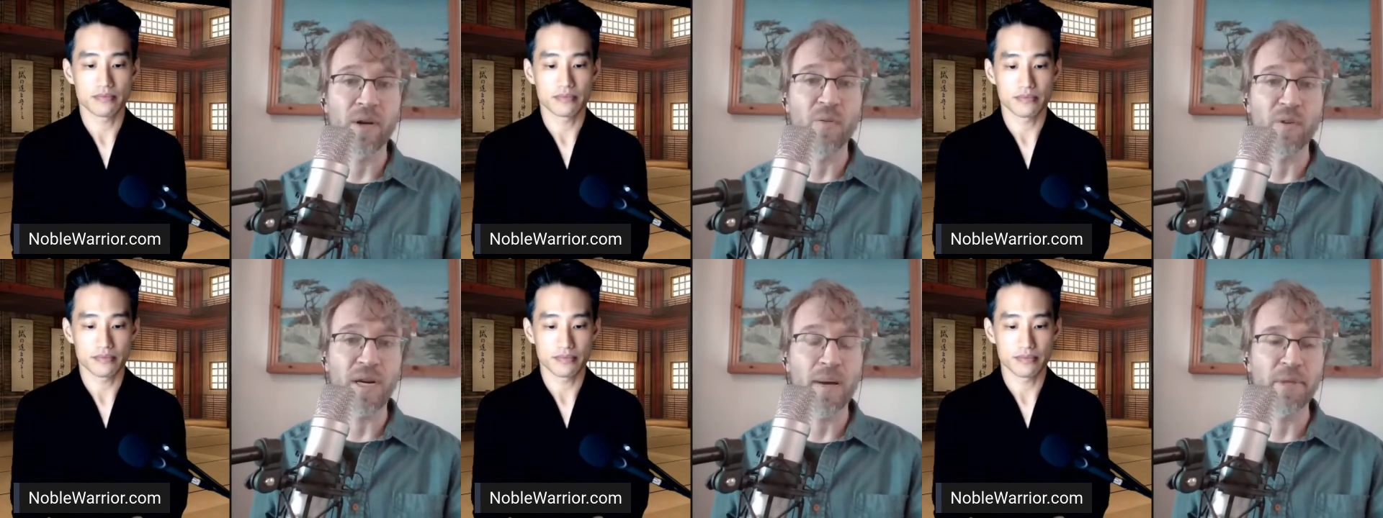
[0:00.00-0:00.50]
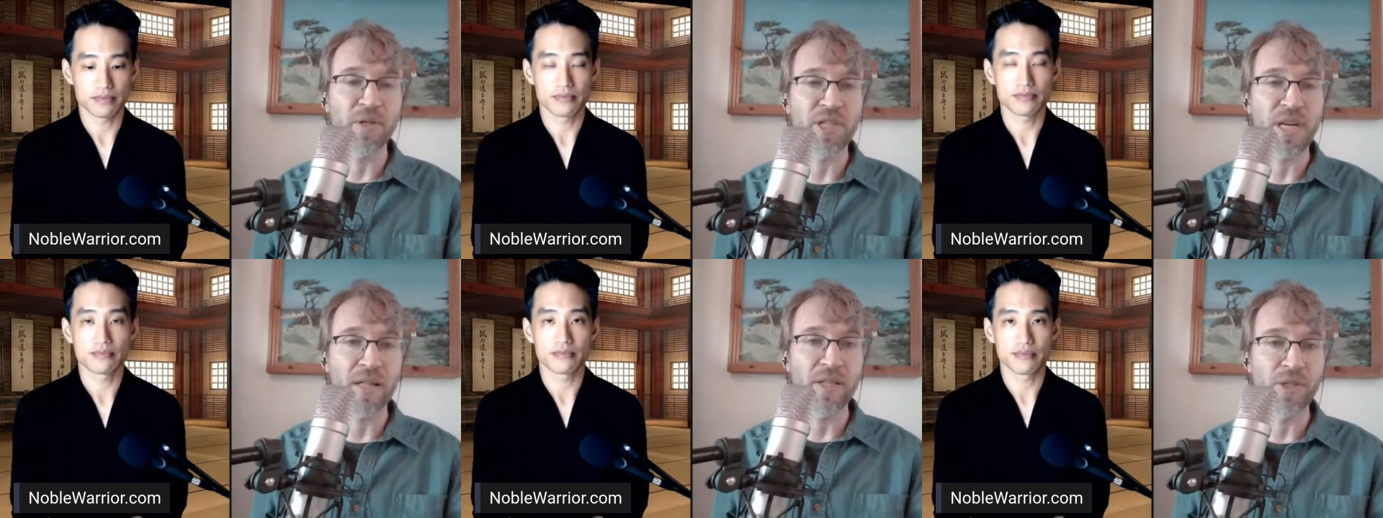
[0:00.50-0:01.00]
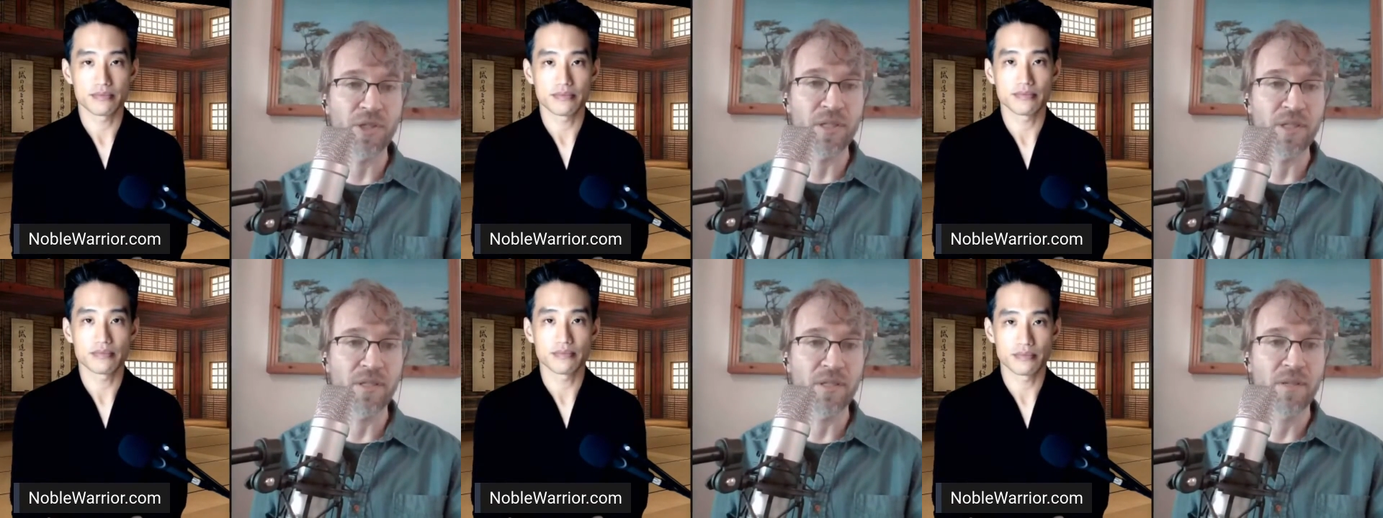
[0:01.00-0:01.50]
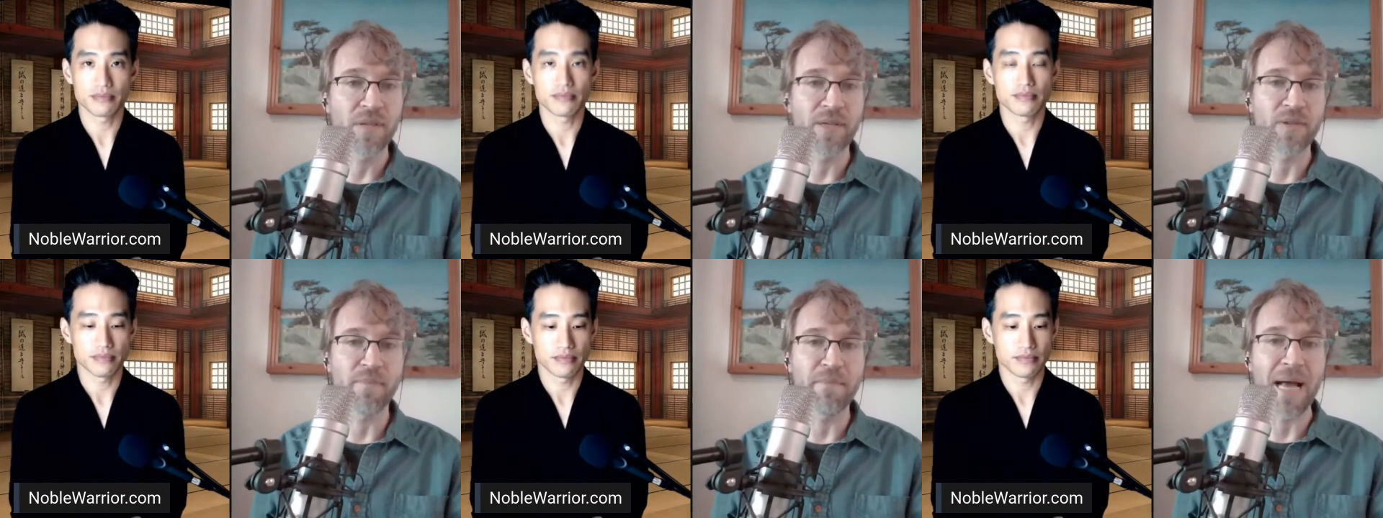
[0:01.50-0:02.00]
Speaker 1: trying to overcome your challenges, trying to
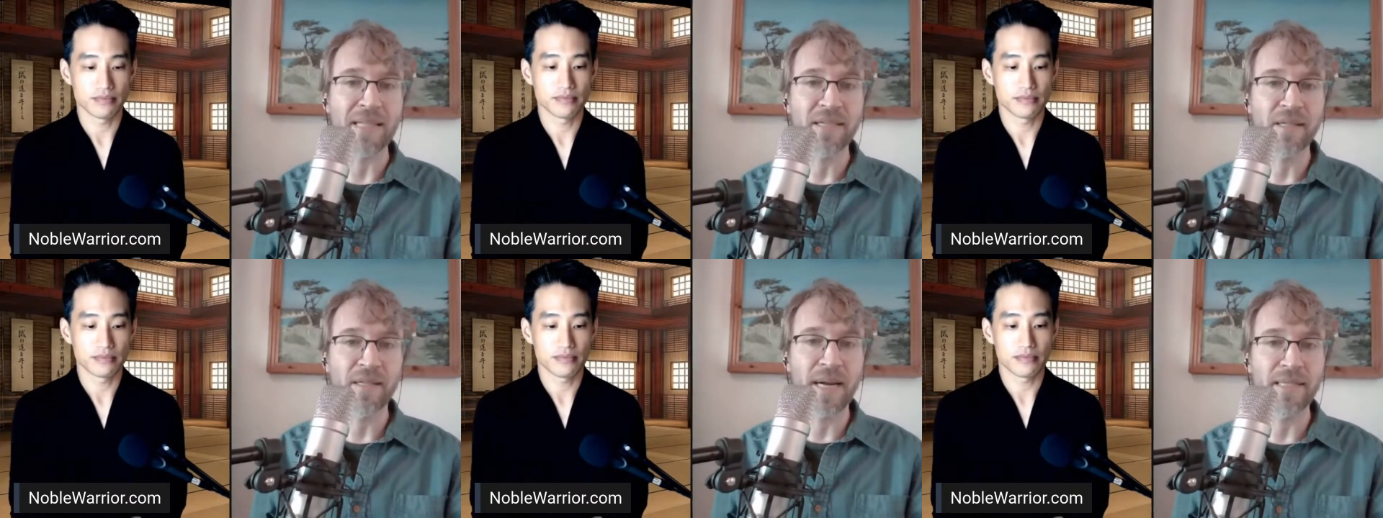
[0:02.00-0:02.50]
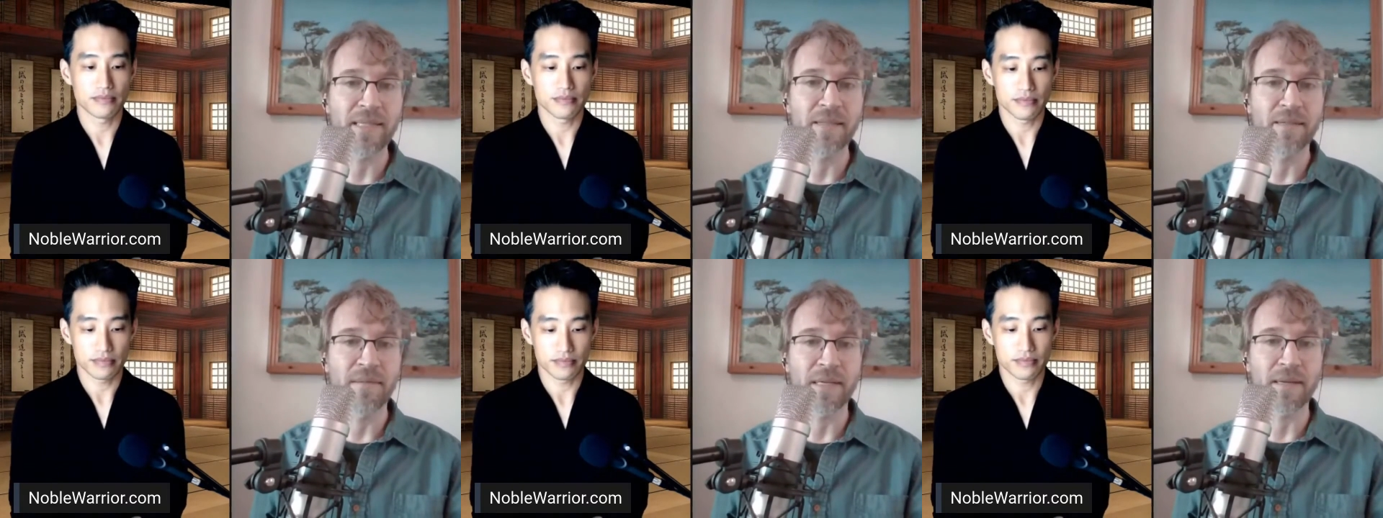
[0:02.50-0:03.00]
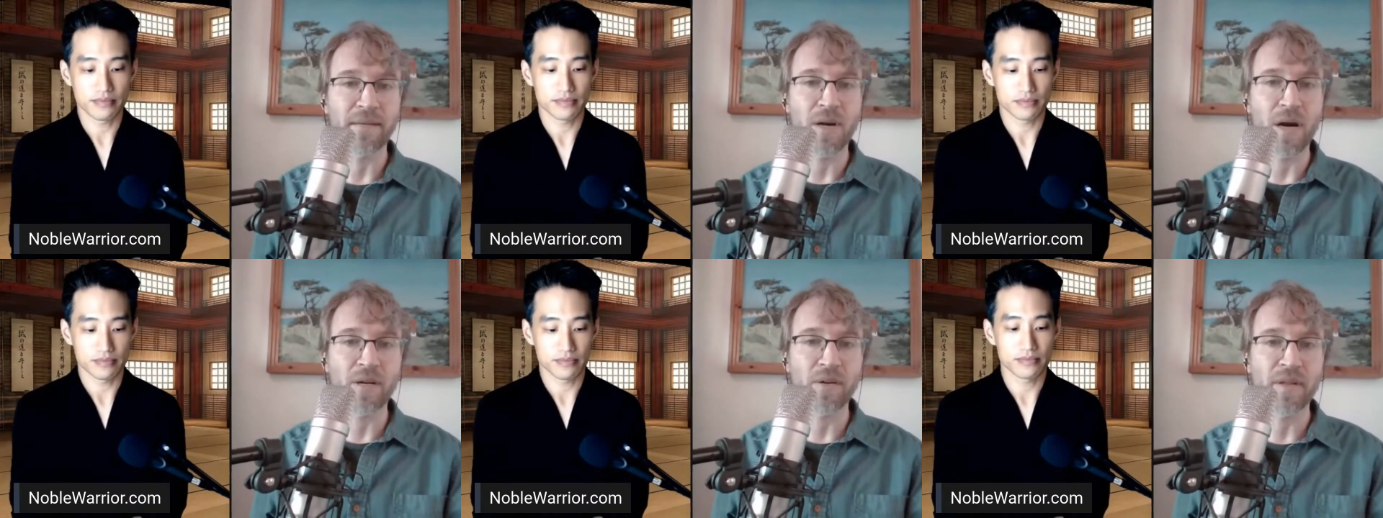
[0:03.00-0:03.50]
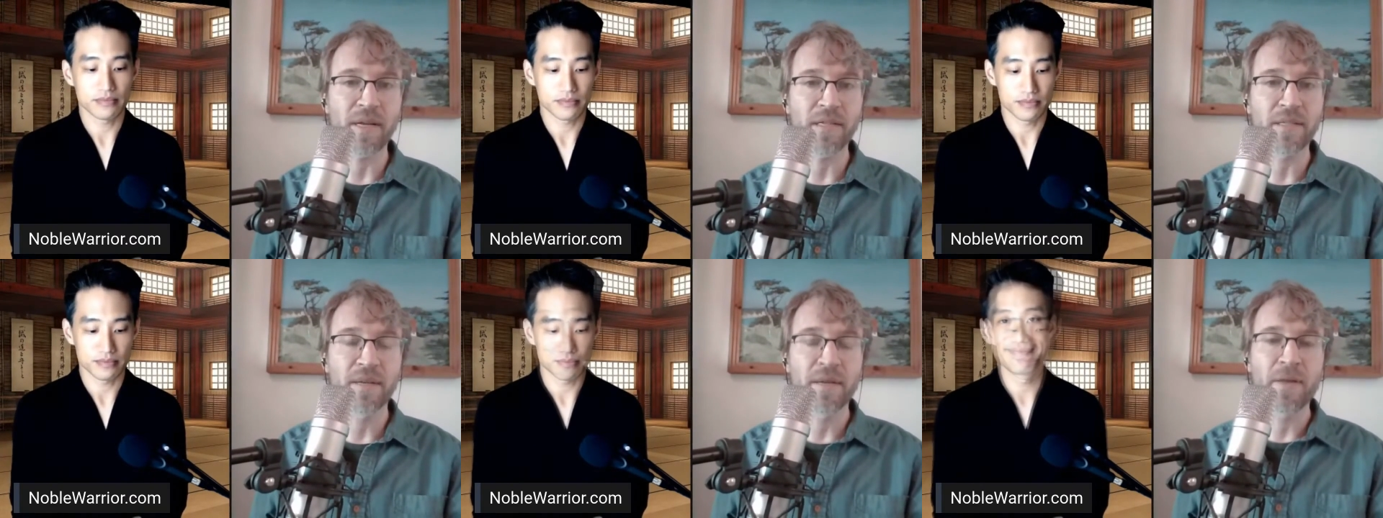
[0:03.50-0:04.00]
masculinize it, like conquer
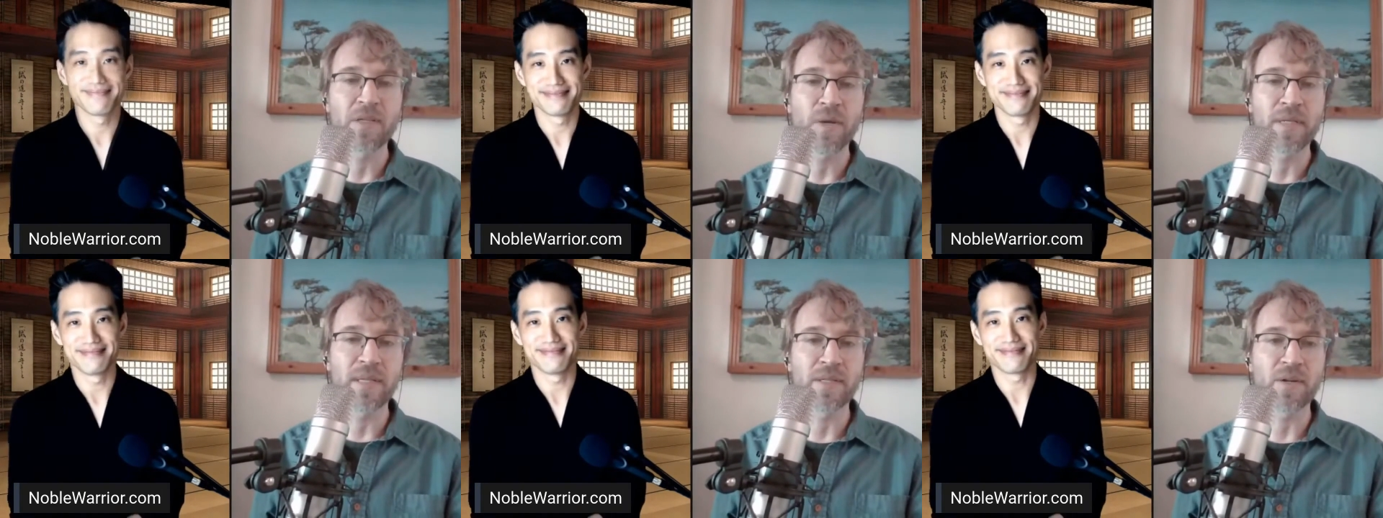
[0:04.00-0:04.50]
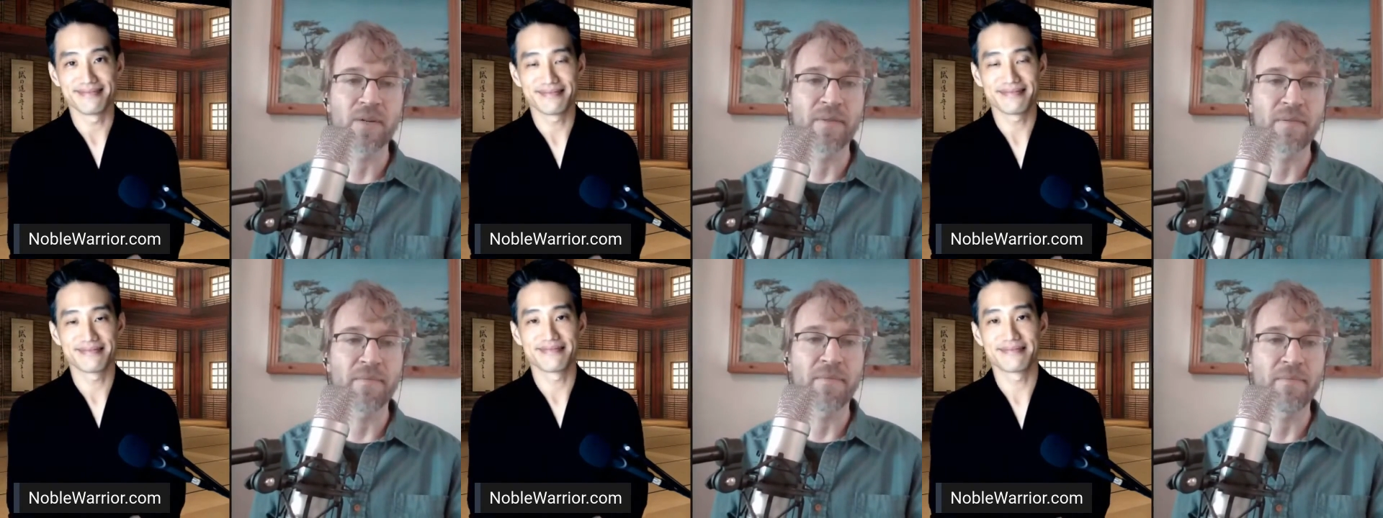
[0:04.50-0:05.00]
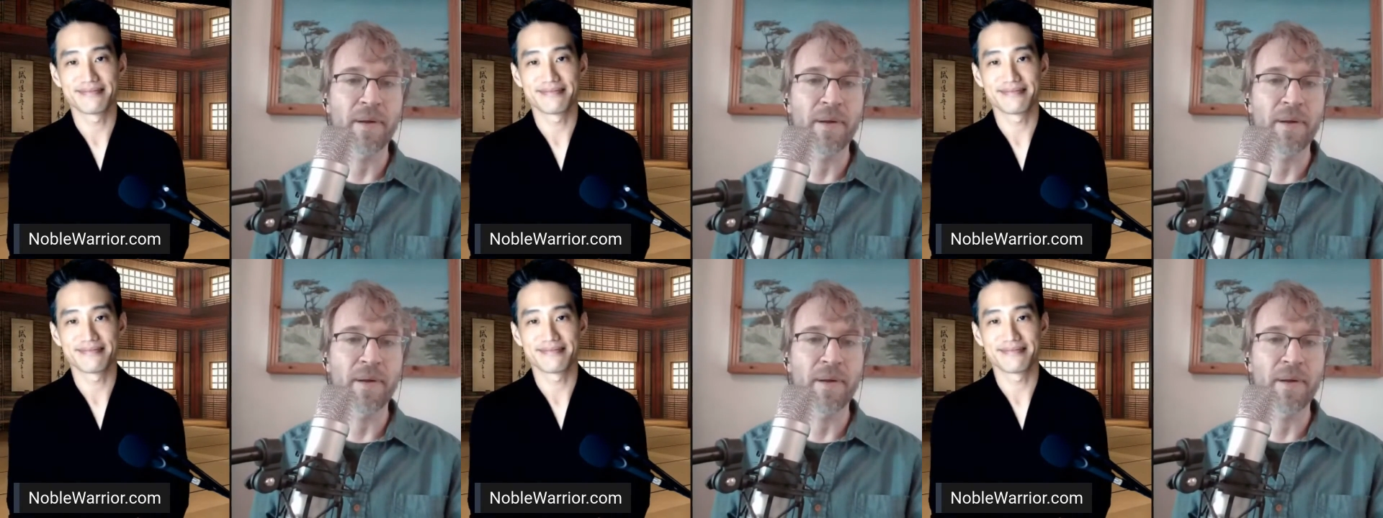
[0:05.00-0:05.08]
things, but also mm-hmm. as this sort of